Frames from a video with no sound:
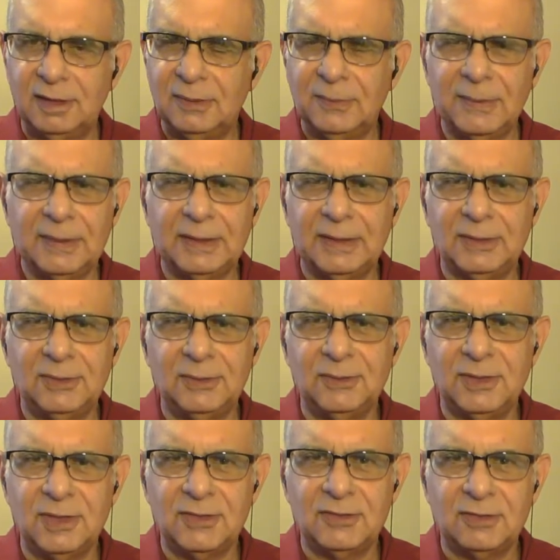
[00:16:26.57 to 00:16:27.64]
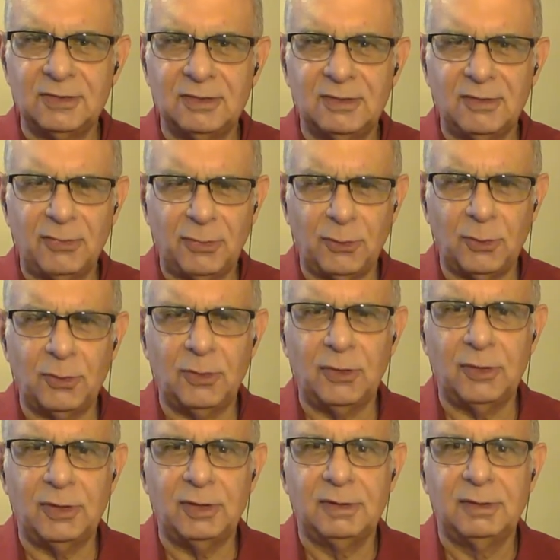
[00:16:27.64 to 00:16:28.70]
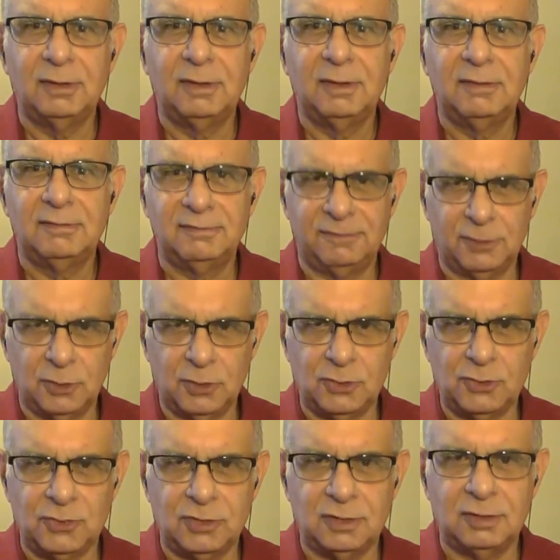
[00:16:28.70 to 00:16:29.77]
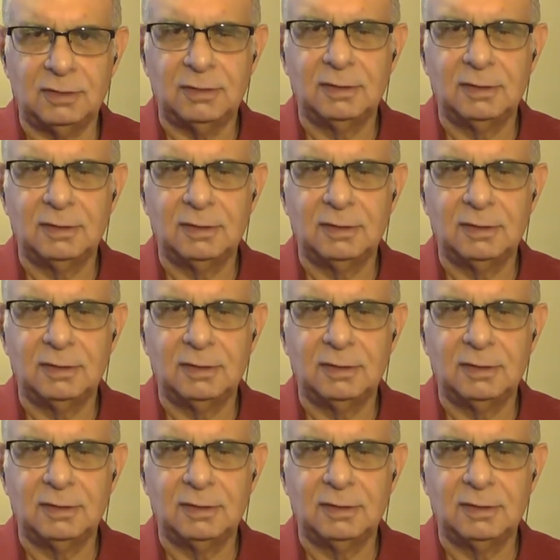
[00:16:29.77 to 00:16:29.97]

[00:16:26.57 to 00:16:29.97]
We're going to do this third version